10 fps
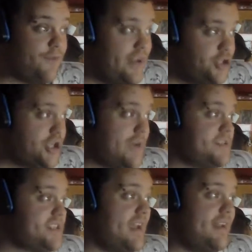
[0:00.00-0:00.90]

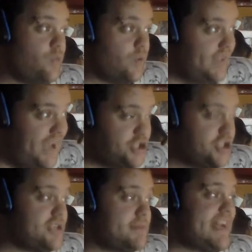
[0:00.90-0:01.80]
friendships and
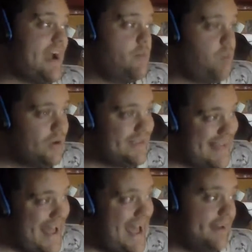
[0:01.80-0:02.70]
relationships and how important
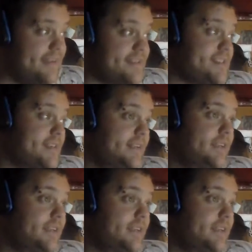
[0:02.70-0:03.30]
that is.